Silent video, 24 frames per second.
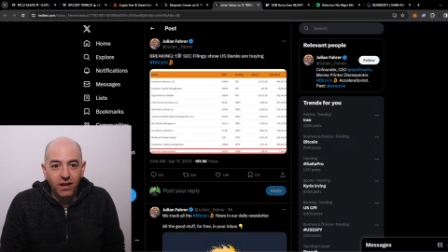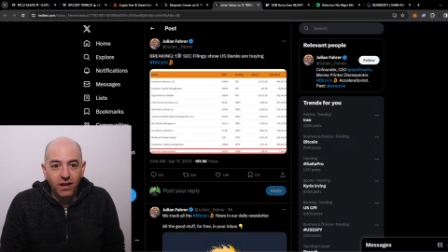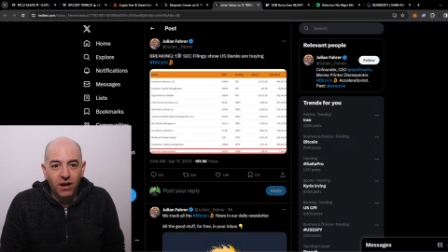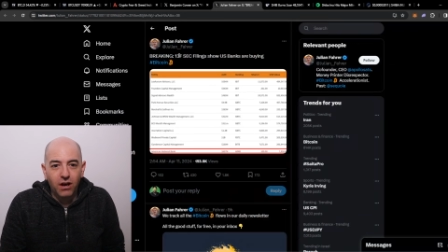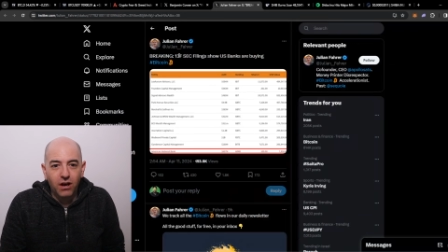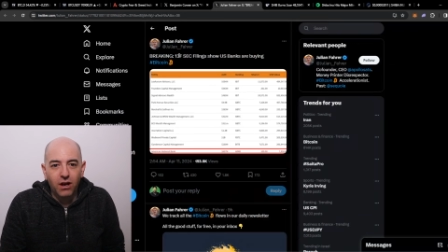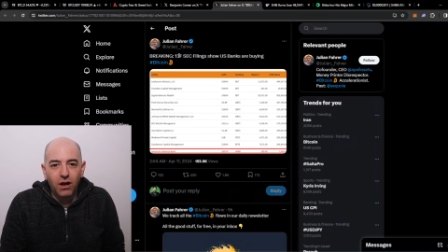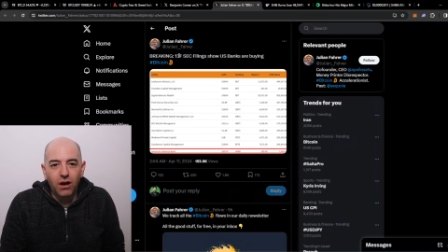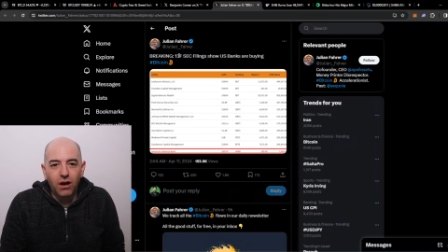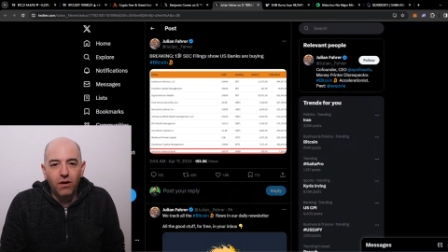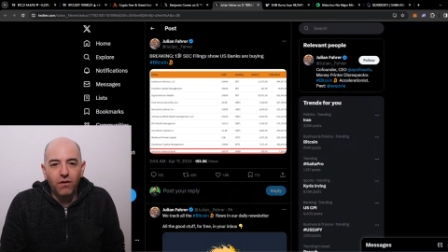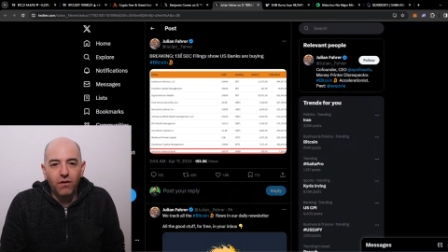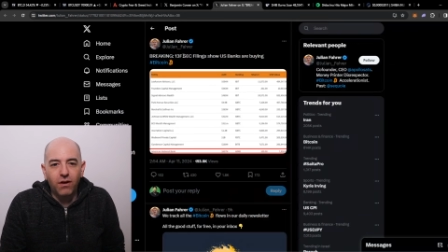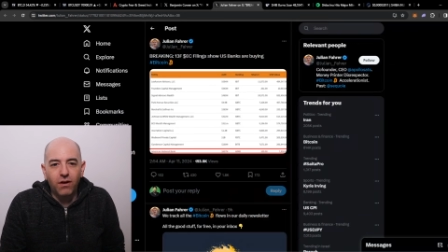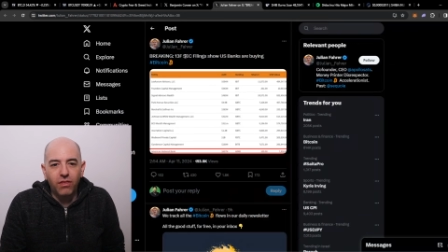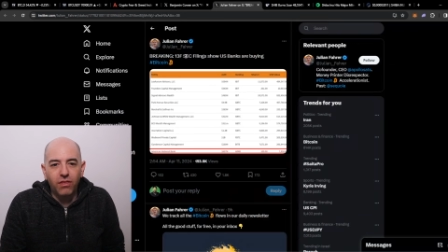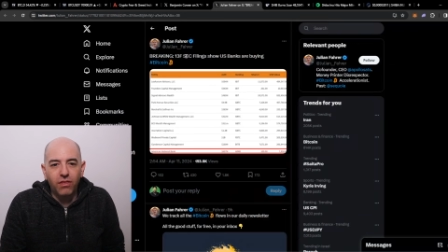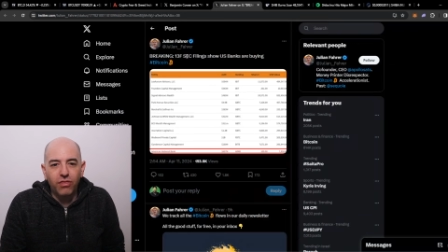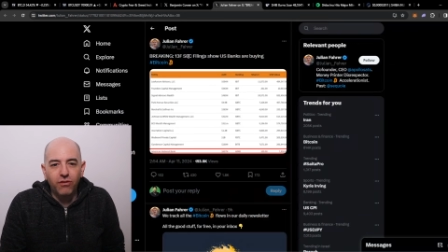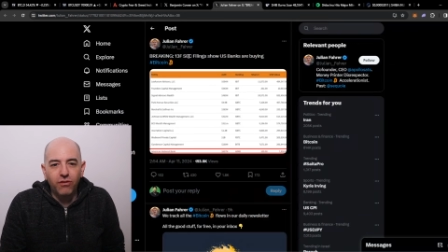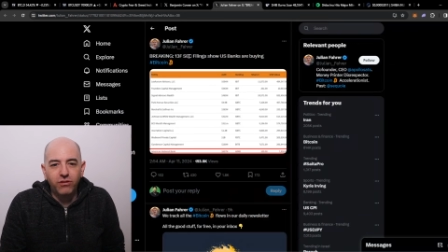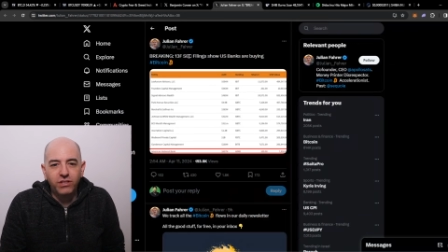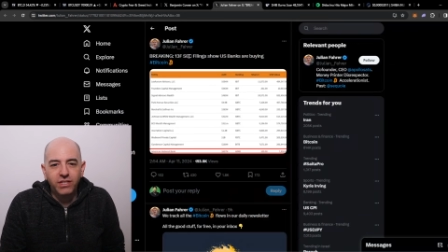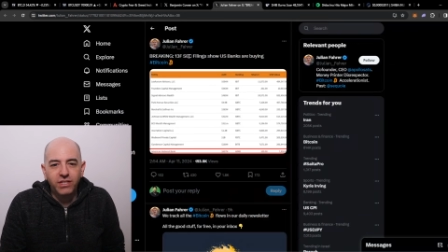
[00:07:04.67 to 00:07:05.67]

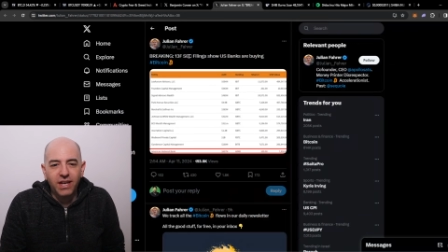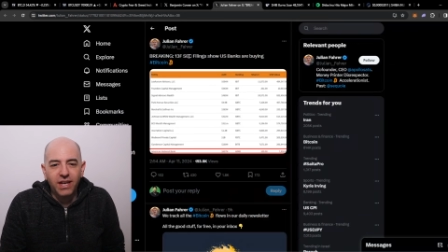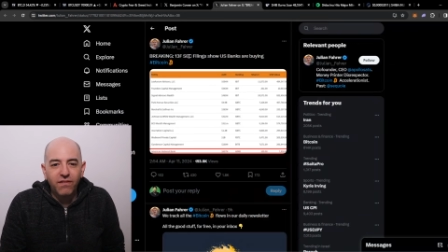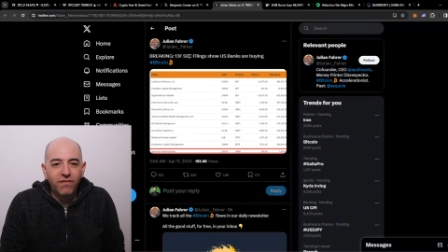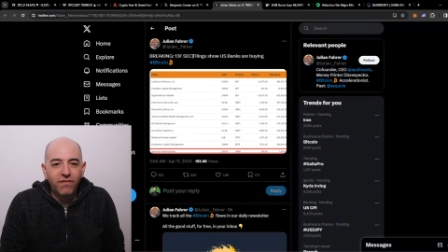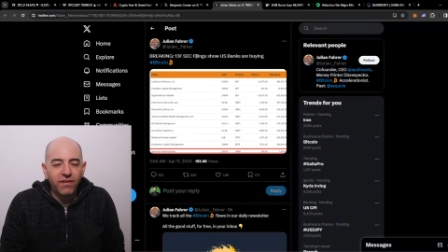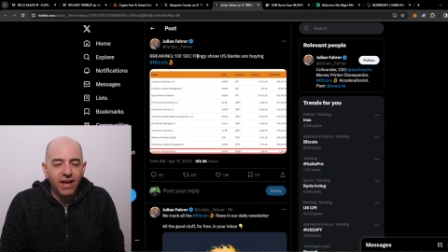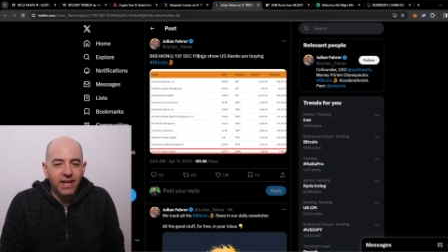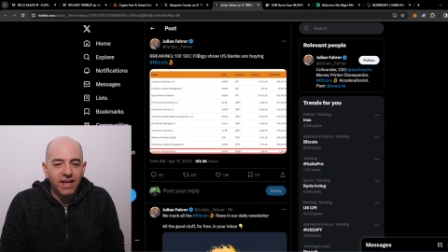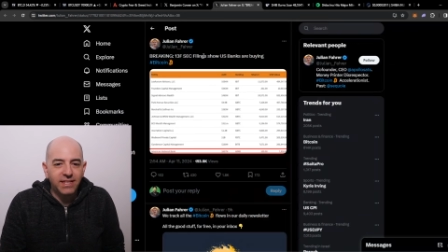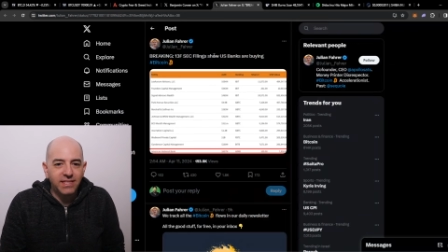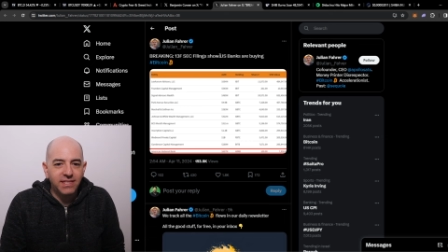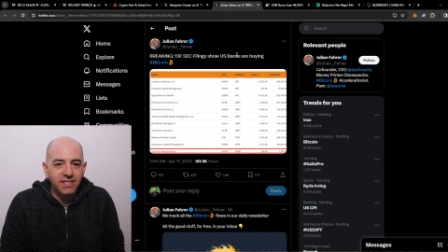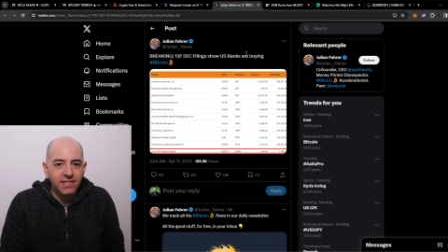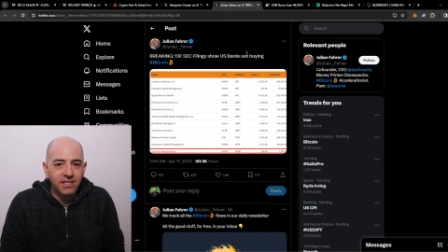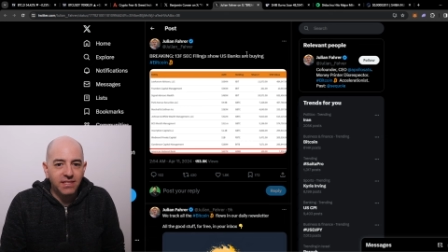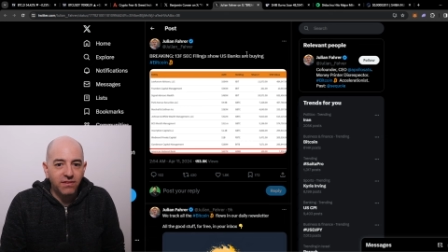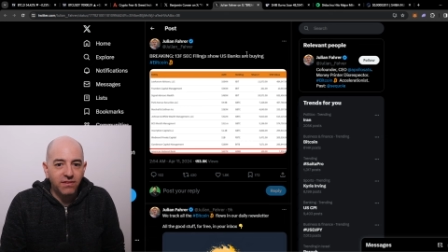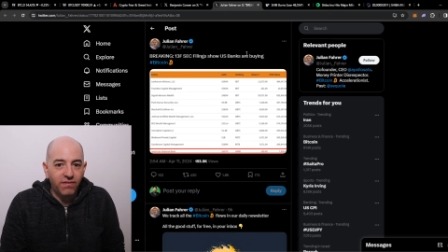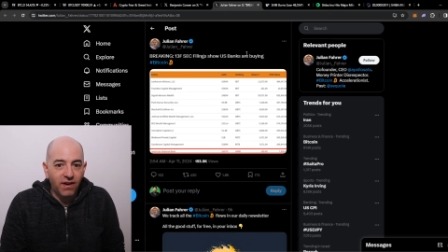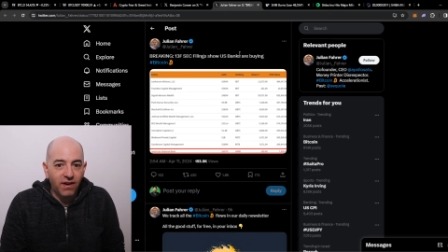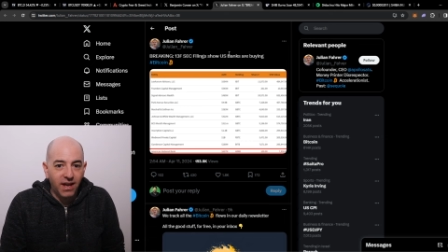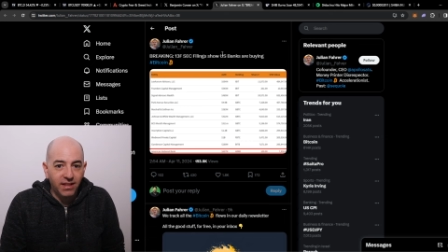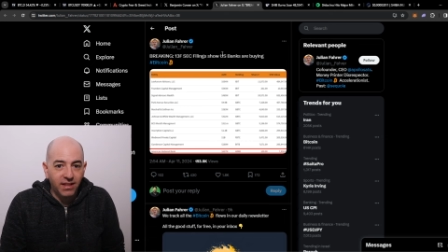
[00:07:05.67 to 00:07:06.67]
13F
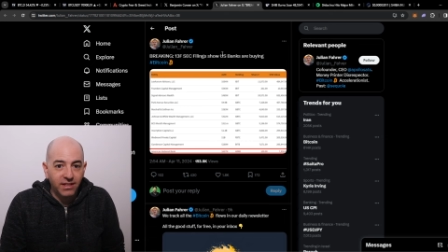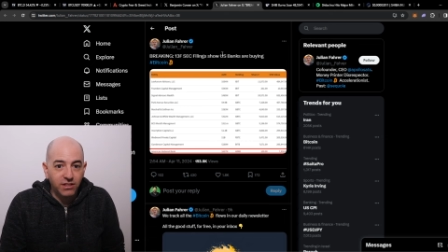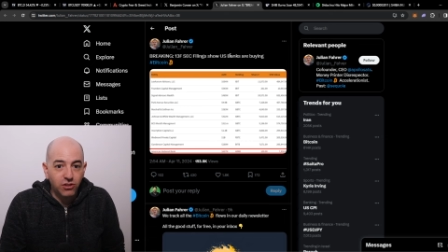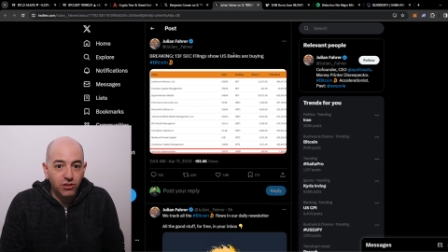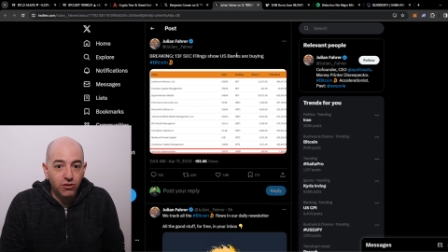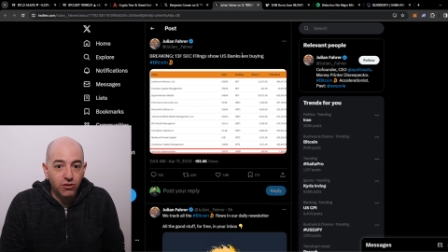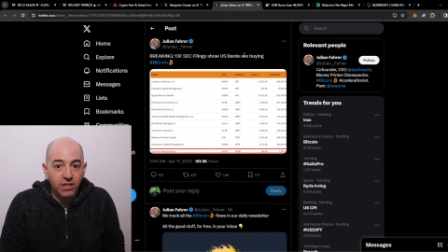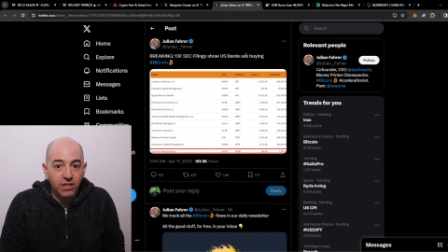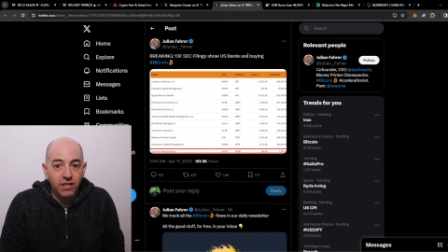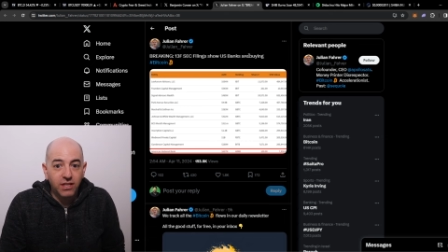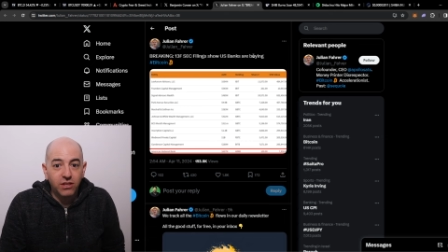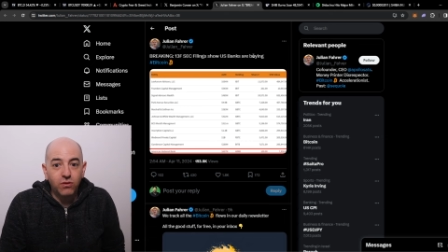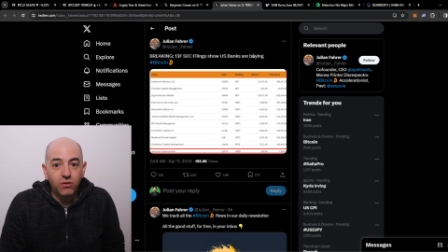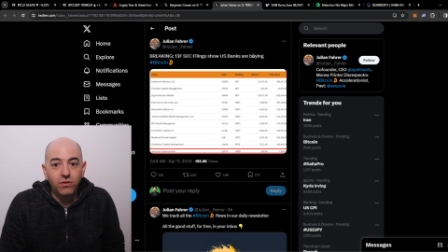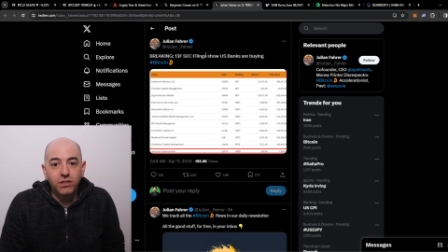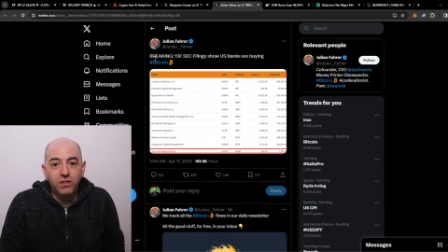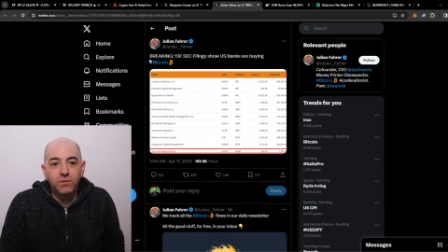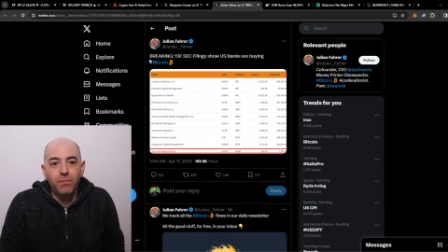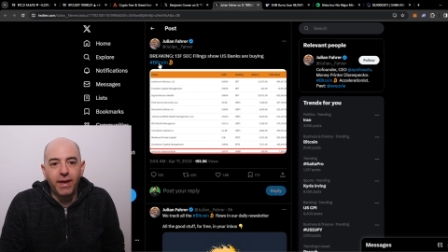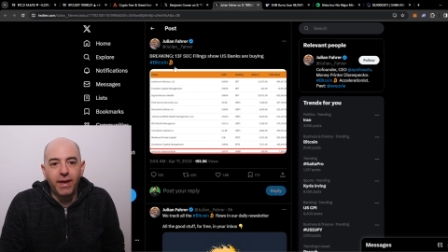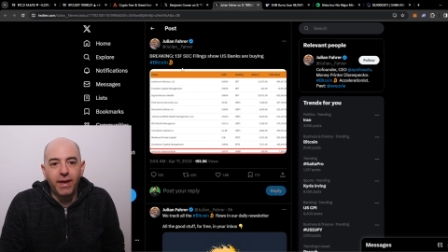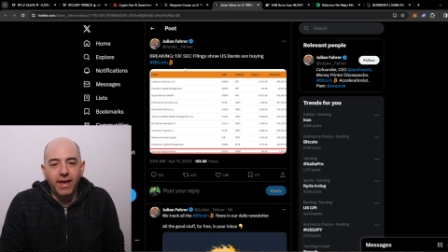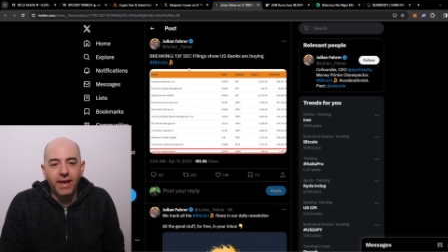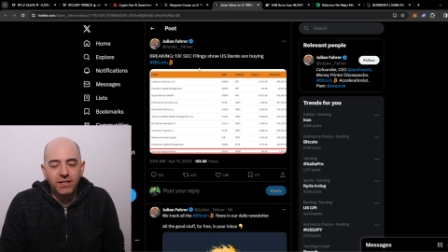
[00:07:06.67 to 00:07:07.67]
SEC filings show that U.S.
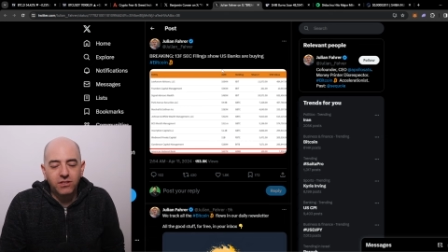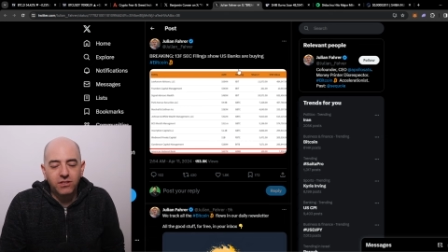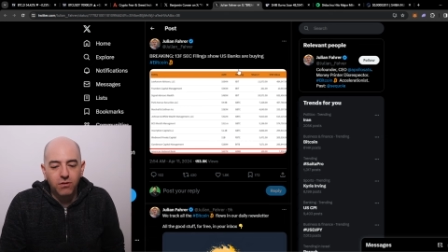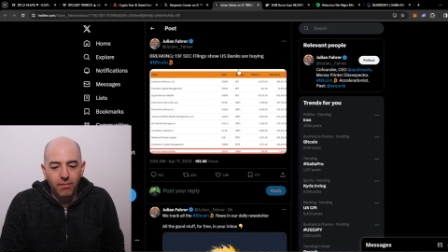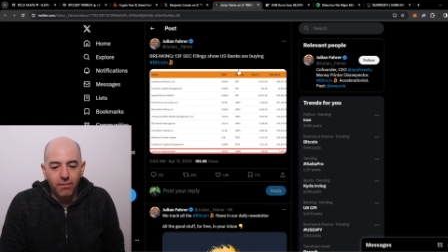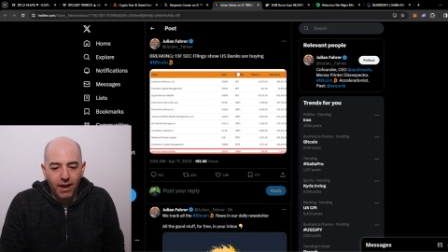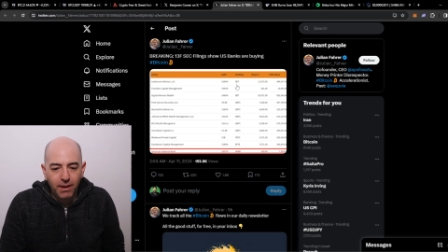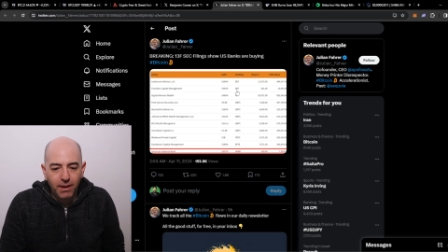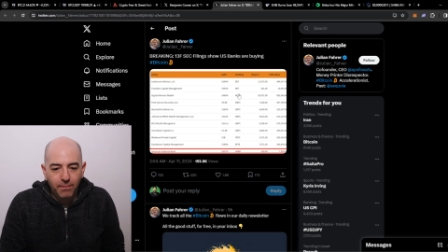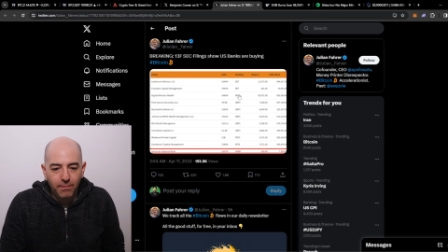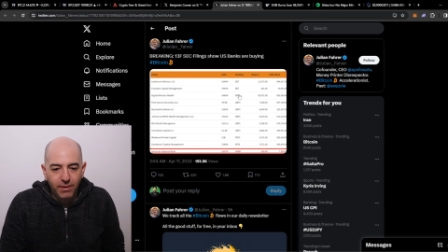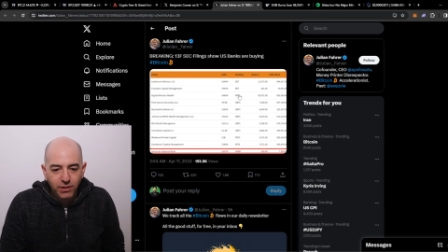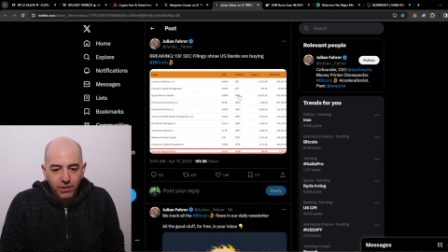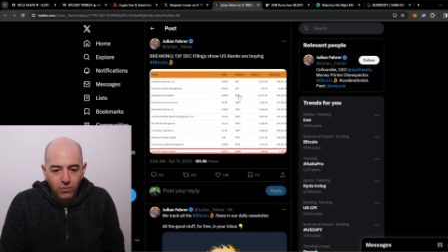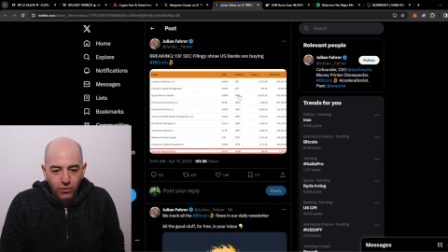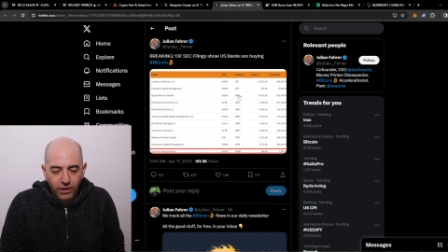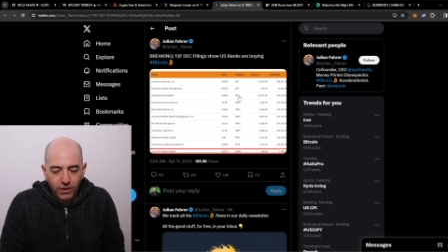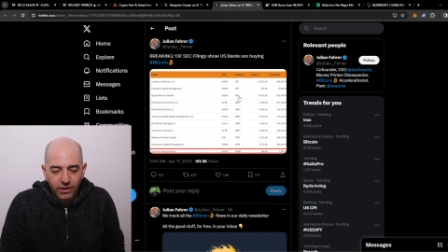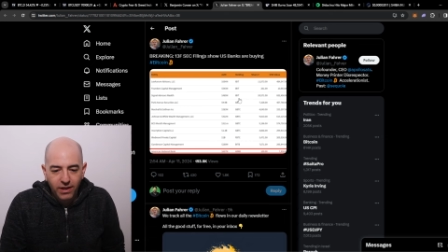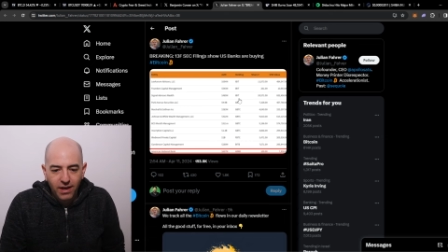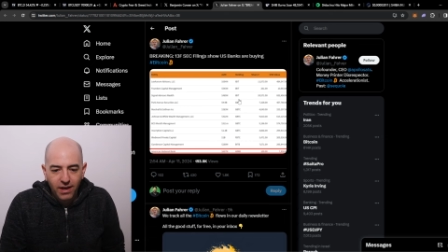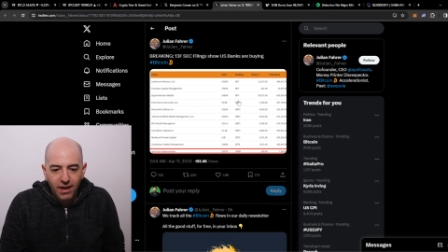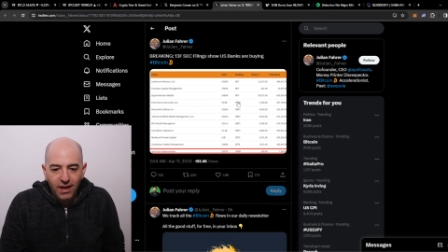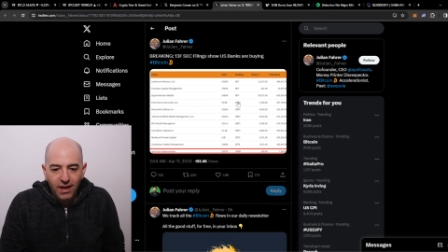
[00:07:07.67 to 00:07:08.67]
banks are buying
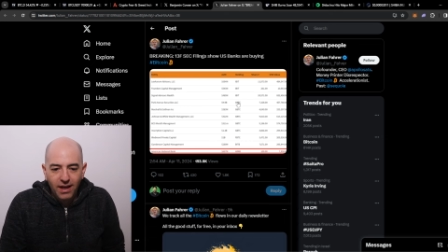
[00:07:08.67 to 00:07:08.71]
Bitcoin.